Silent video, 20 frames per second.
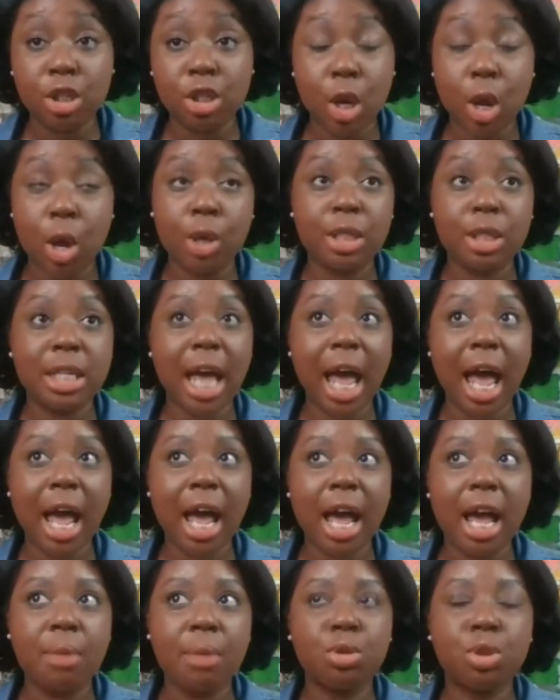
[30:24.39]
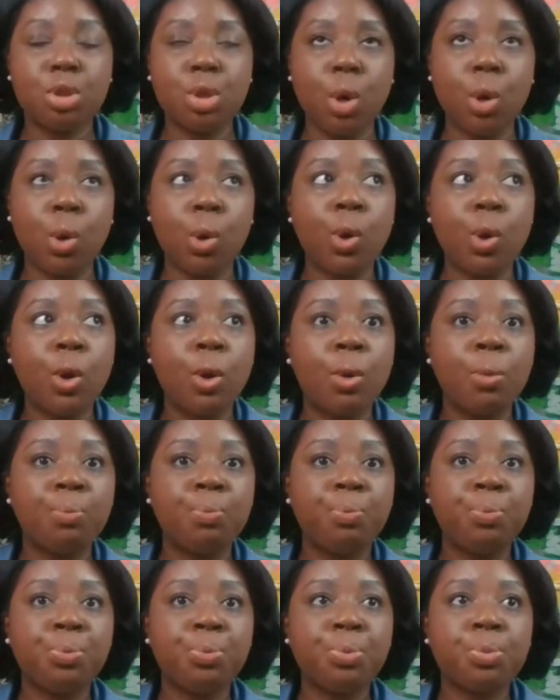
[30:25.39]
long time. So
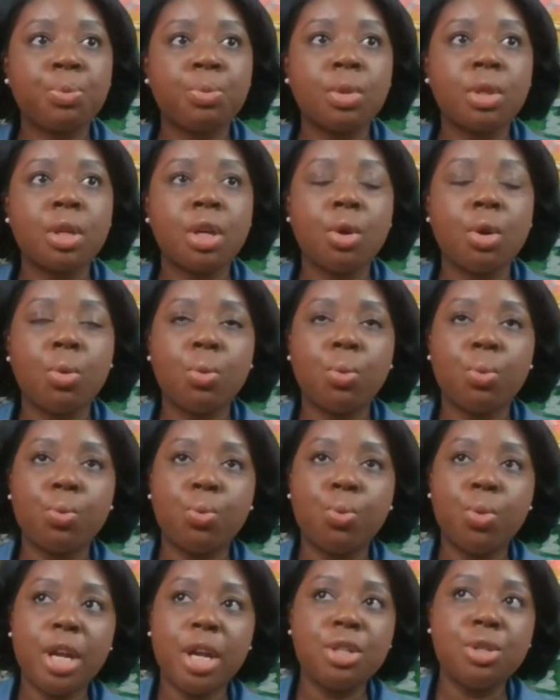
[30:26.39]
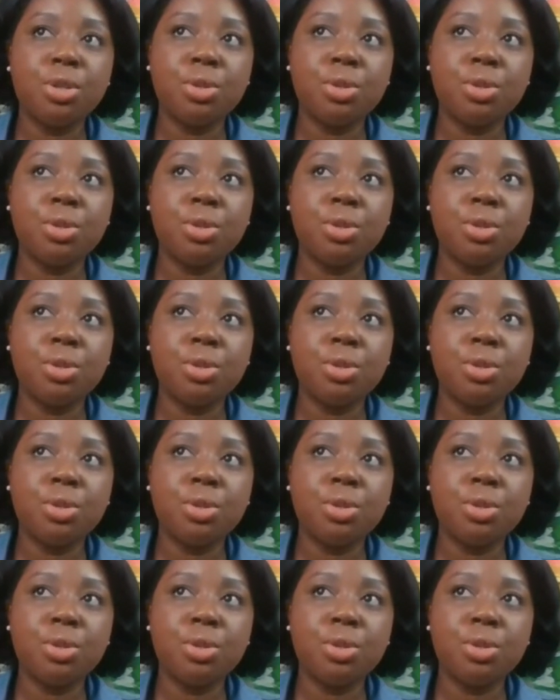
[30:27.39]
when